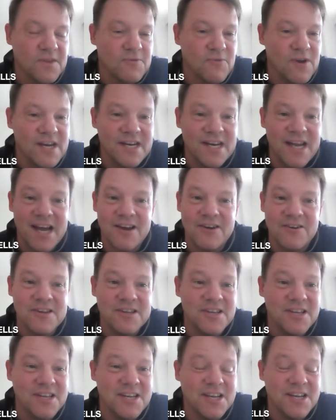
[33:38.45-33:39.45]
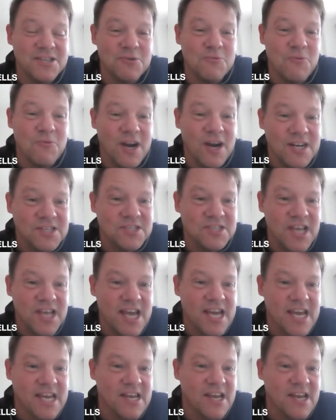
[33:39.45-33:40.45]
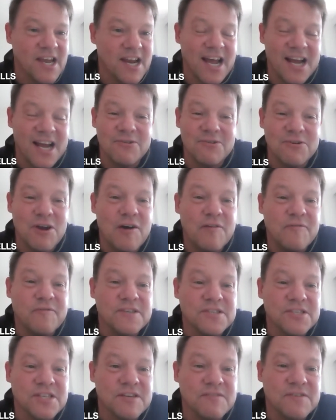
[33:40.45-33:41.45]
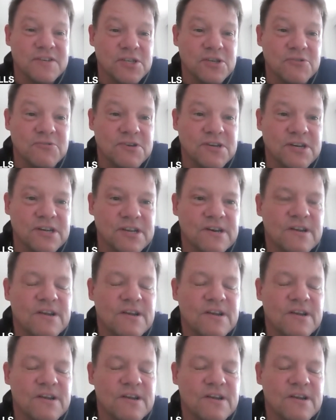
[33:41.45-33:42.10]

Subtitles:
Right now, he doesn't want to say, and I don't know if he's even doing it.